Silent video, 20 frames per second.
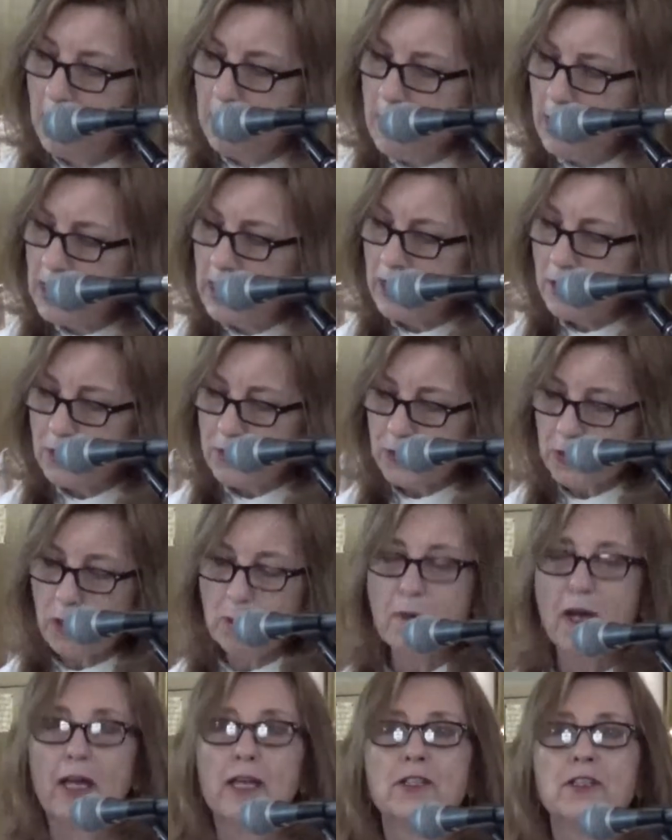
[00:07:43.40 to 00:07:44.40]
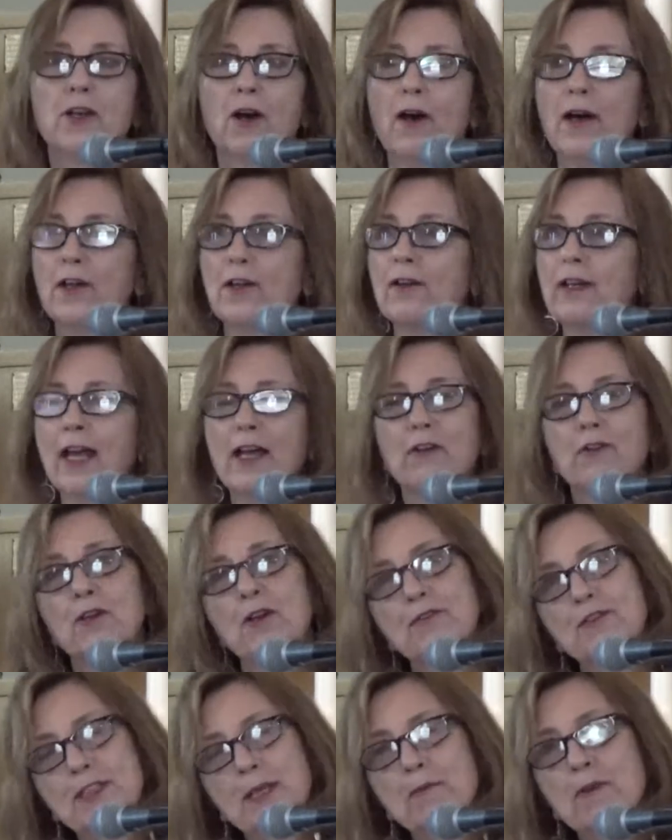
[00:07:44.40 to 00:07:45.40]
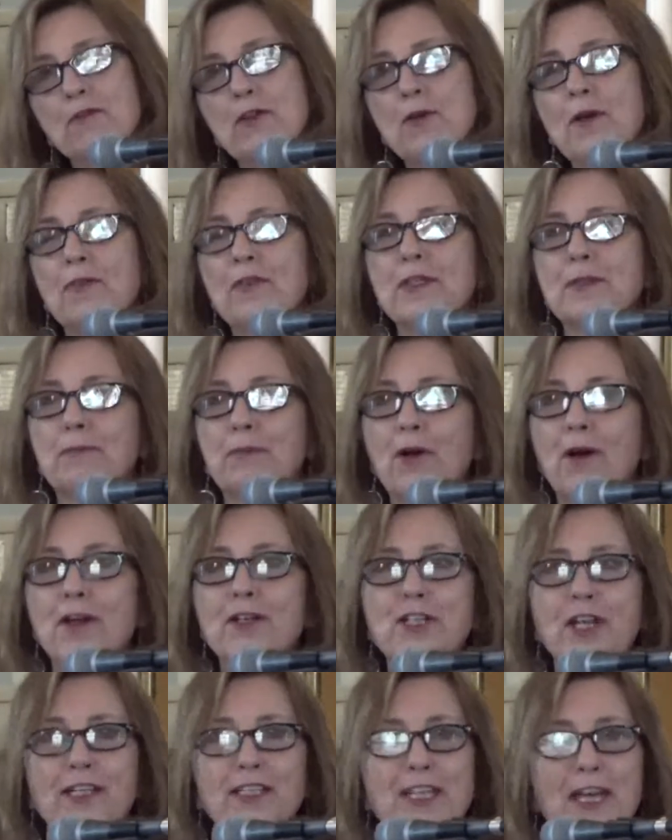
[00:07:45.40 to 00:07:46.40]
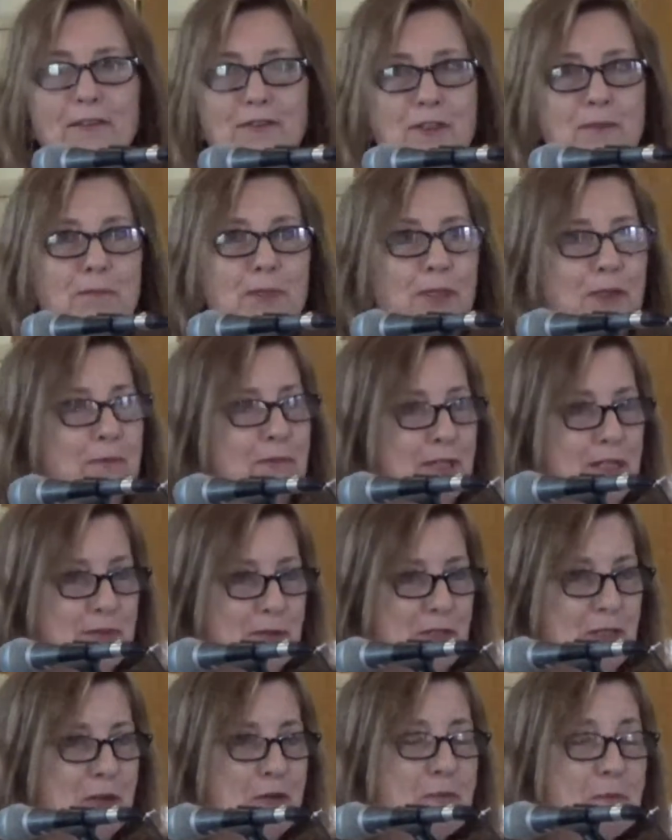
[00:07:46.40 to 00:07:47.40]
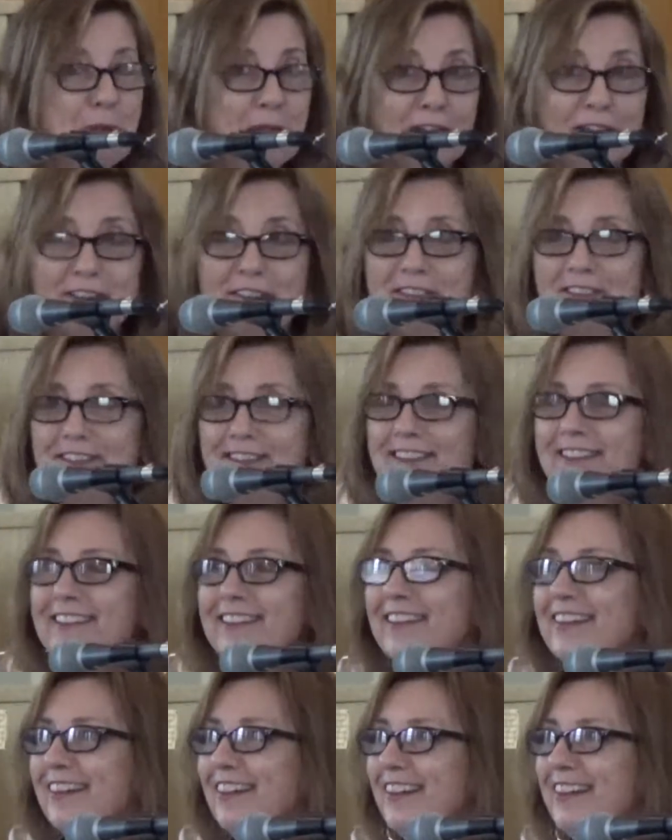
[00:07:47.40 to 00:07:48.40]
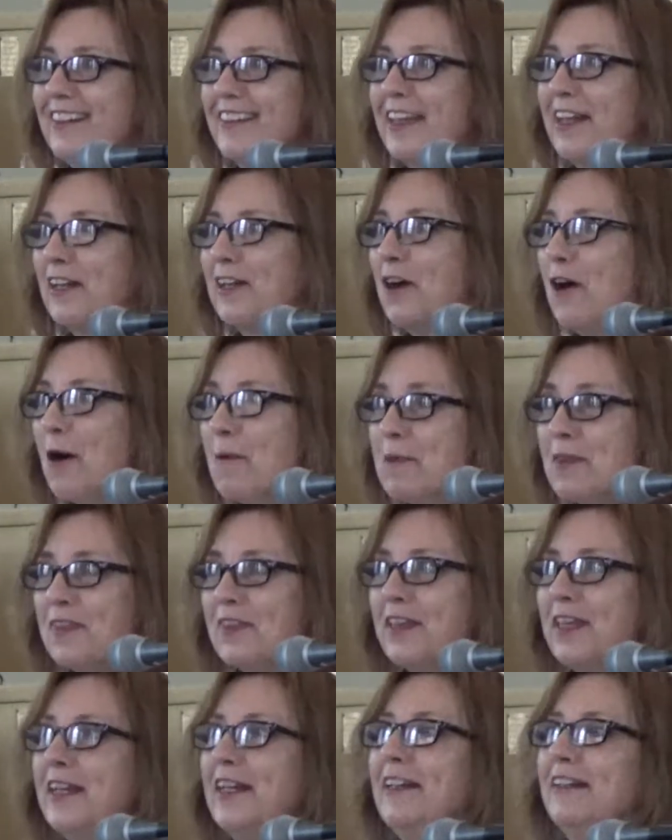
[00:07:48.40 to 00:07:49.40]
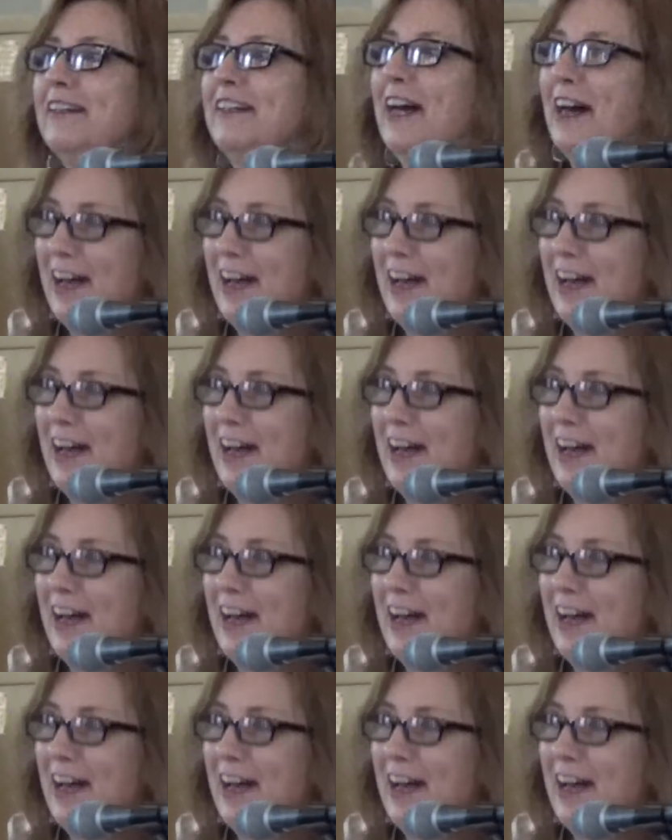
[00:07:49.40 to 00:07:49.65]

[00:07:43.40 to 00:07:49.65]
Many years ago, my daughter, and I don't know if some of you had this project, you have to build a bridge with toothpicks. Is that a common thing?